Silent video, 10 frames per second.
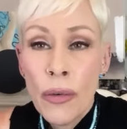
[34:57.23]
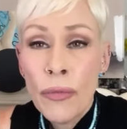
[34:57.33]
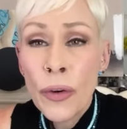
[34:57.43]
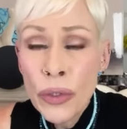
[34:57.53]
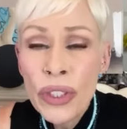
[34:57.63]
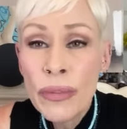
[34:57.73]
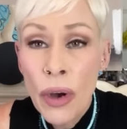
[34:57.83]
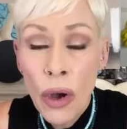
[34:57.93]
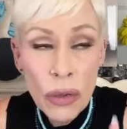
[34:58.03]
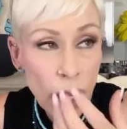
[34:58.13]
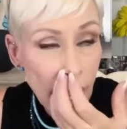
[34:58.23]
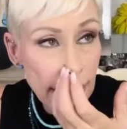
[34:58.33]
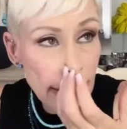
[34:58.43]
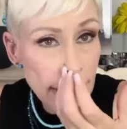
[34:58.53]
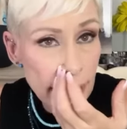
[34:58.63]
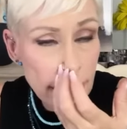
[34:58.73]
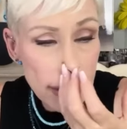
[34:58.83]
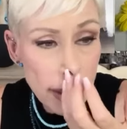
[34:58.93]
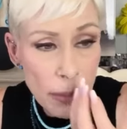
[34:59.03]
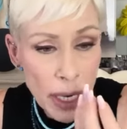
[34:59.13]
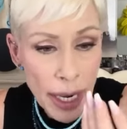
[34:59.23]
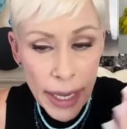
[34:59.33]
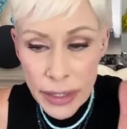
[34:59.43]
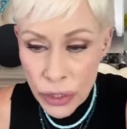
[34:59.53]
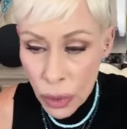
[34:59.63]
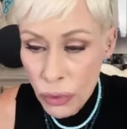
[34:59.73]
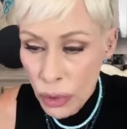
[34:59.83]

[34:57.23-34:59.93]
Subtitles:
first of all, I listened to some guy. I don't